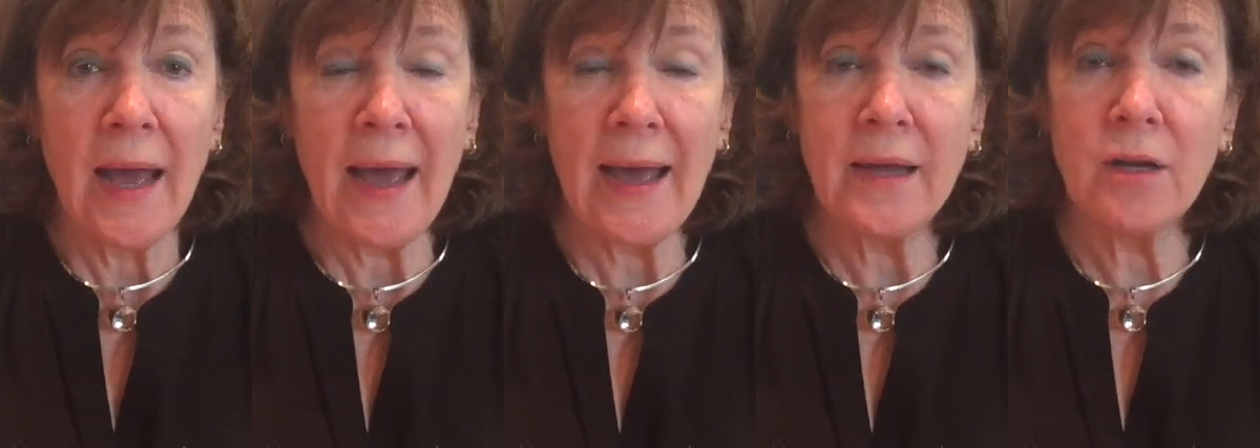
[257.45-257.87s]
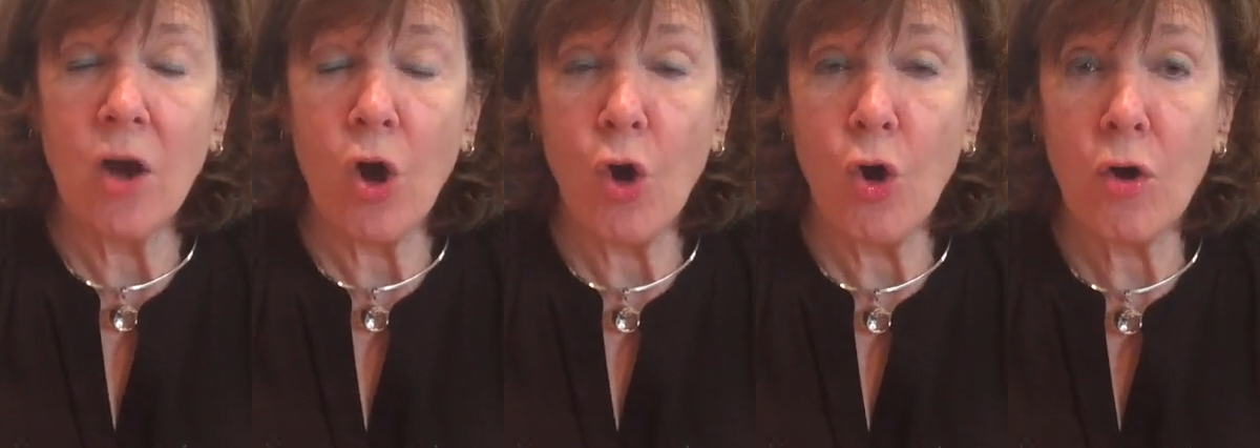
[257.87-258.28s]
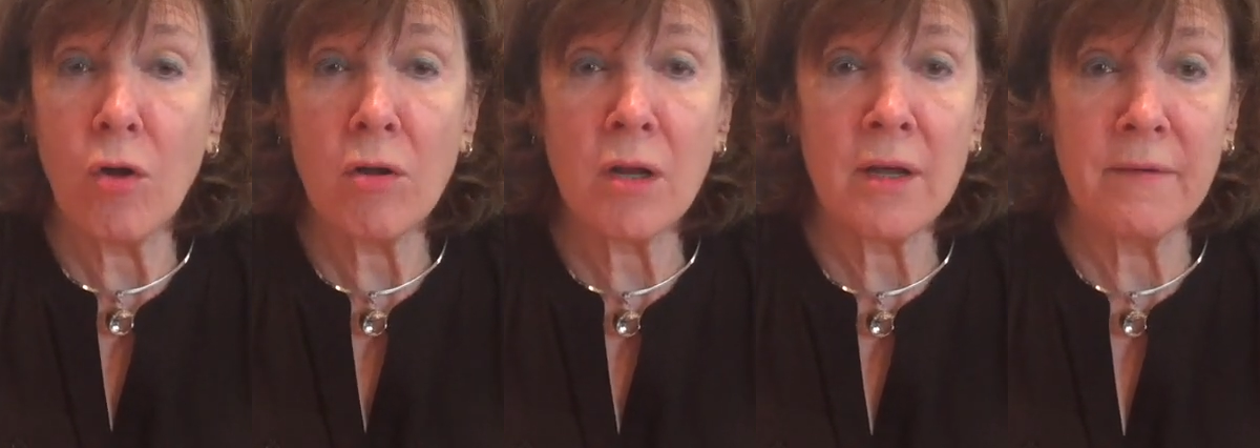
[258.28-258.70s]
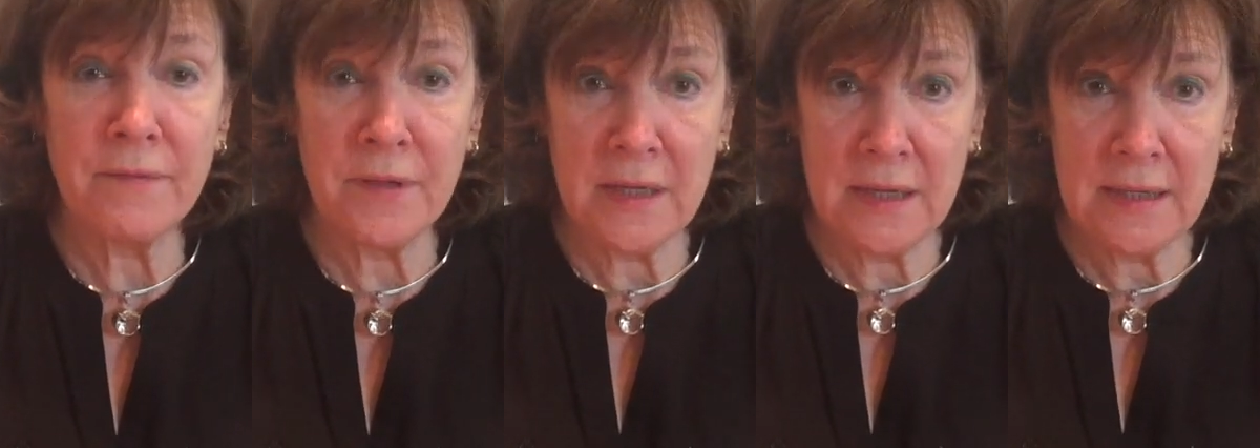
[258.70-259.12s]
and all of
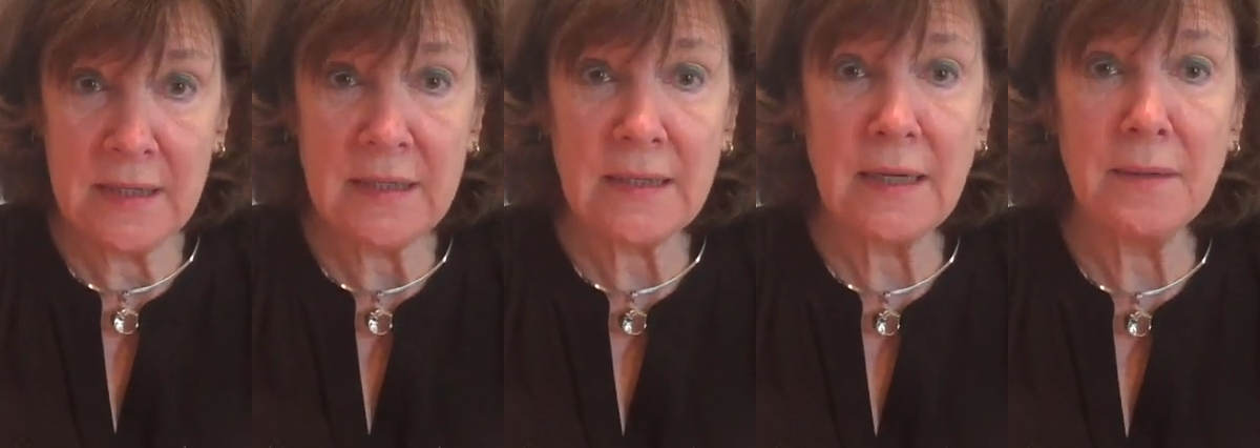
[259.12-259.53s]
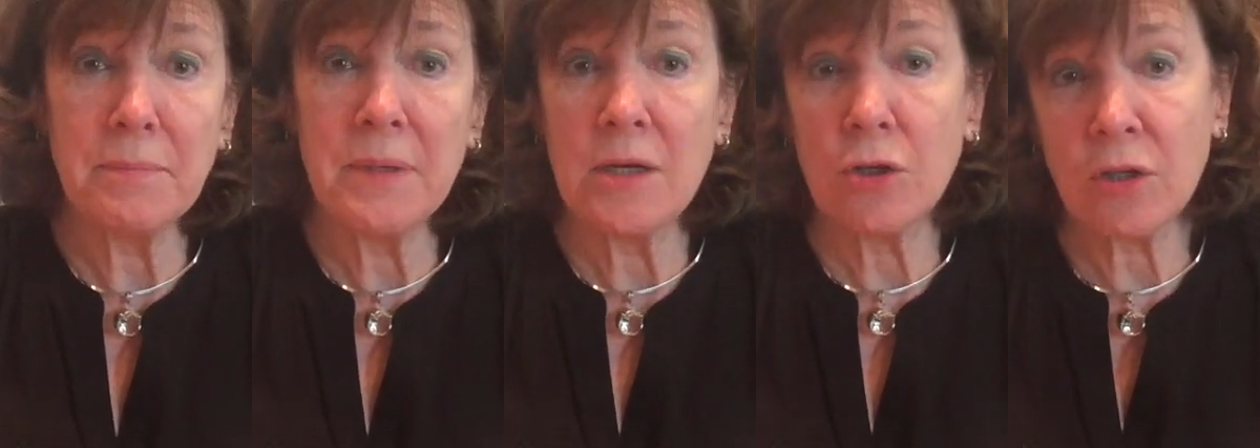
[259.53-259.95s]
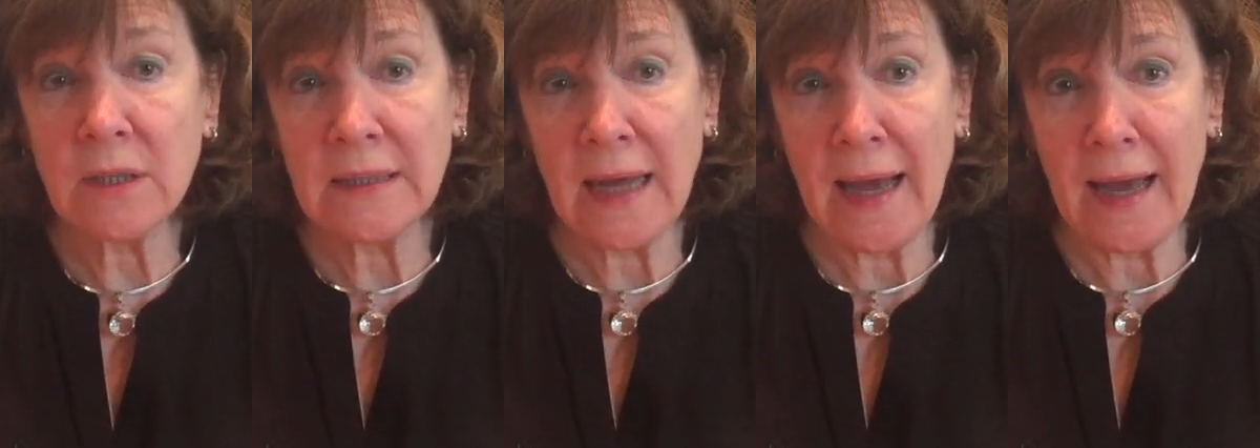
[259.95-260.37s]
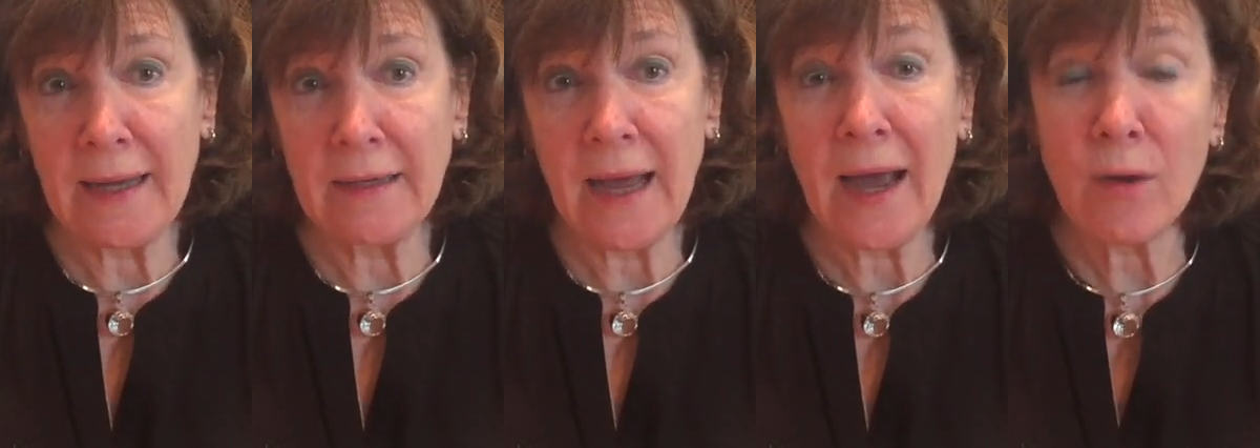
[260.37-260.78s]
these can be looked
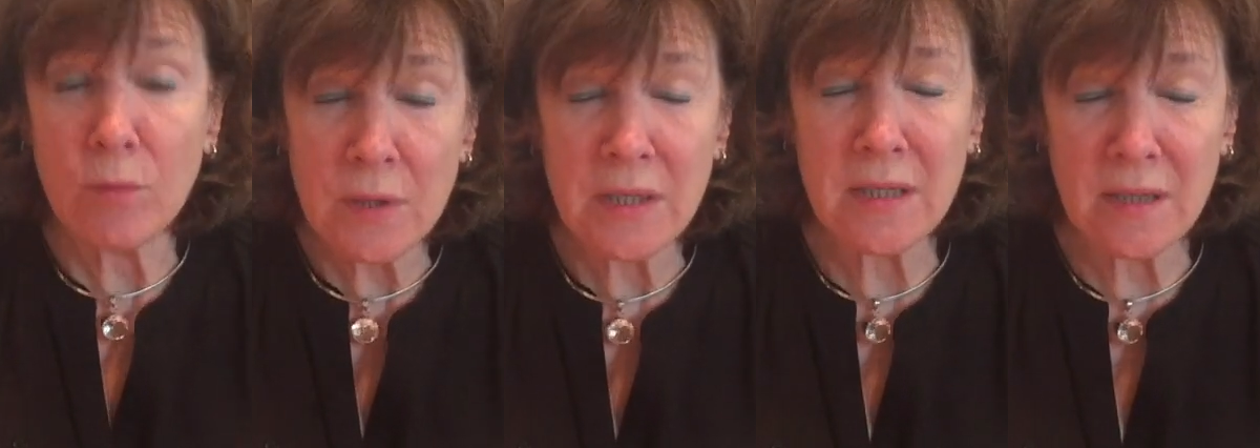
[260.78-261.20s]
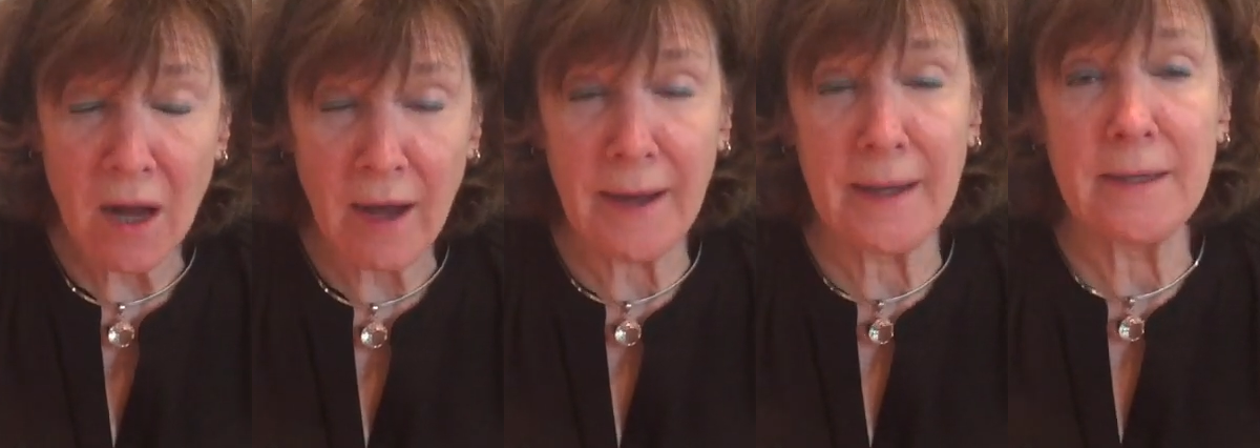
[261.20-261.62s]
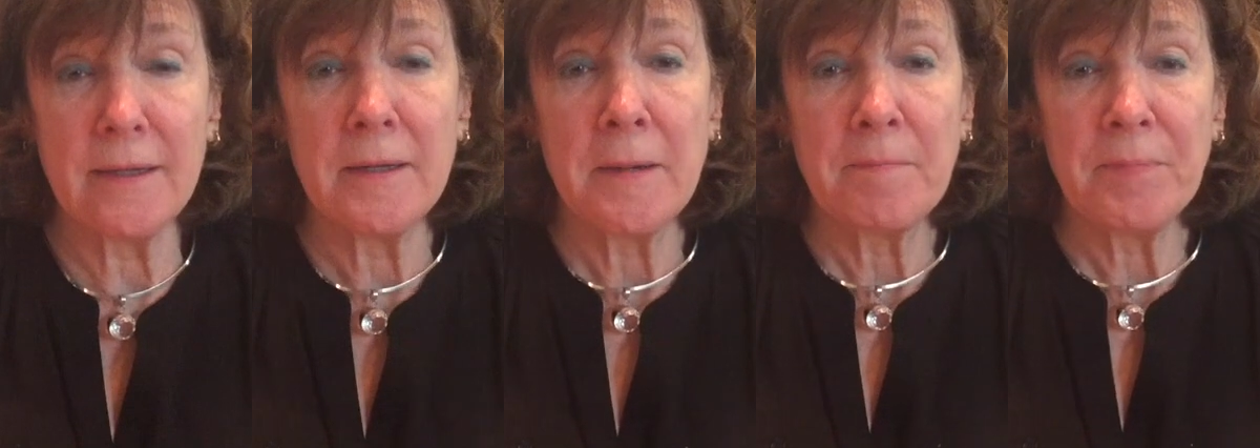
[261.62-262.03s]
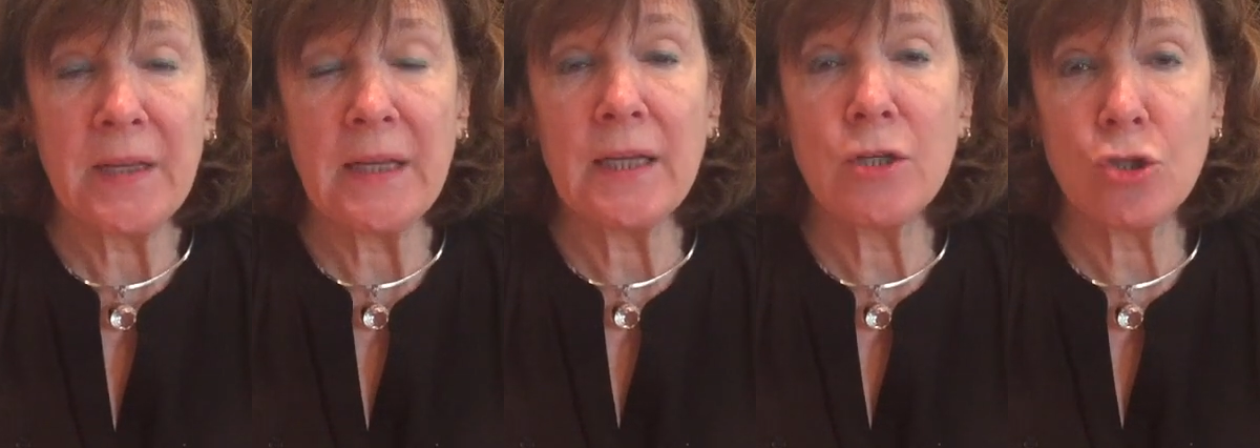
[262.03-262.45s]
at outside
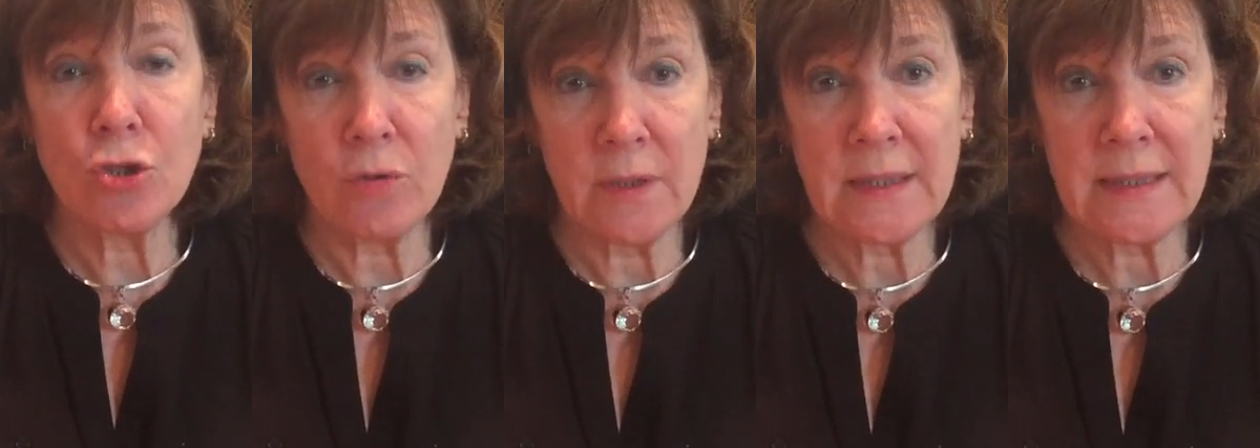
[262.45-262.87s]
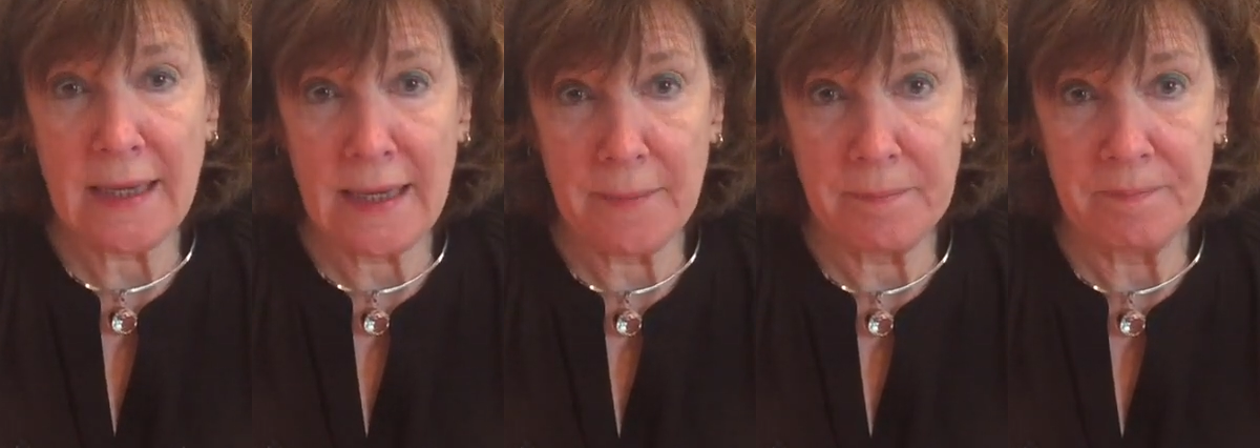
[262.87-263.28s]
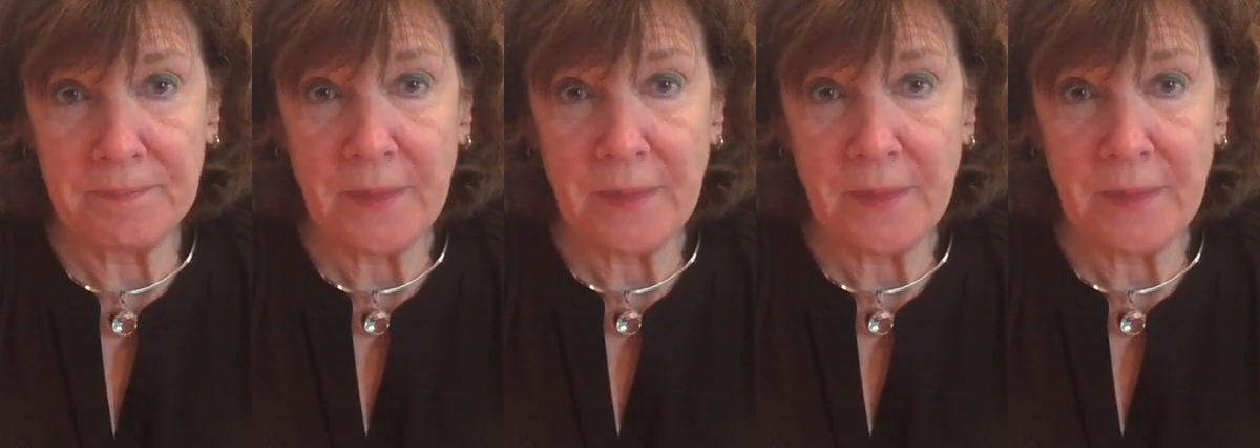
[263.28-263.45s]
the insurance game.